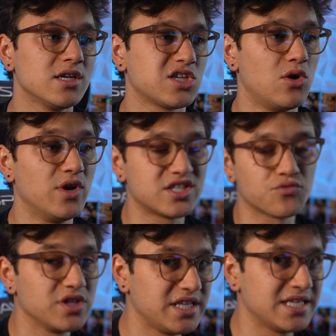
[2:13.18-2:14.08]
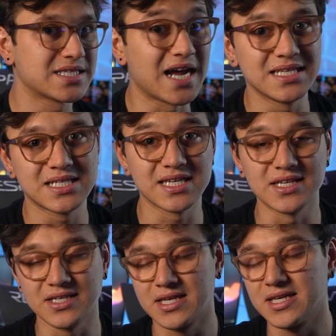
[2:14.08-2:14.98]
So it's really enticing
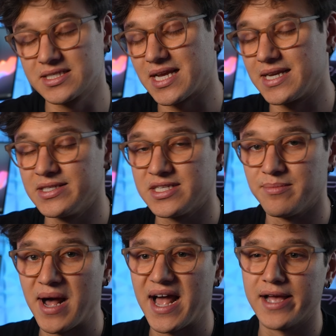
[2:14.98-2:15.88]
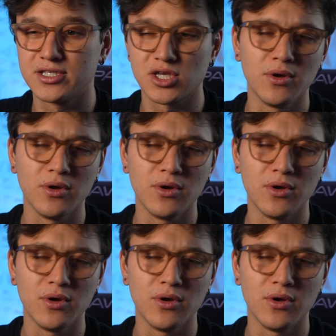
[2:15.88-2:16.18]
and excited to buy it.